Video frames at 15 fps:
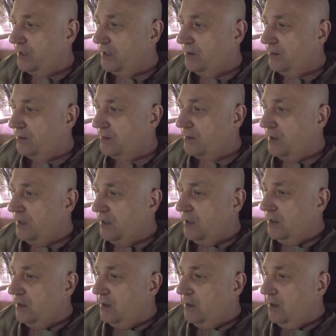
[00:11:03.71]
and
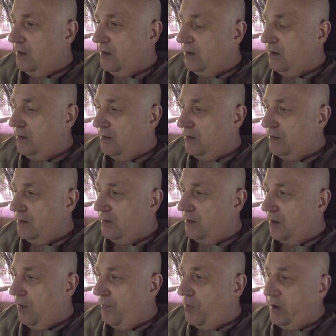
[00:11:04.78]

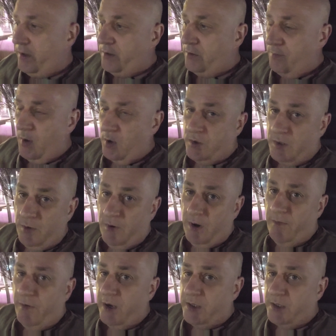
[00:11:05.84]
I'll probably do most of the
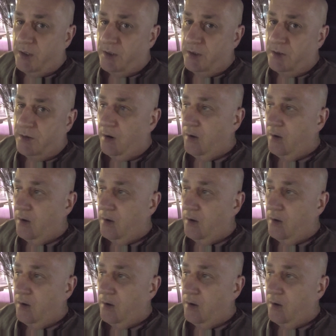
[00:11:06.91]
renovations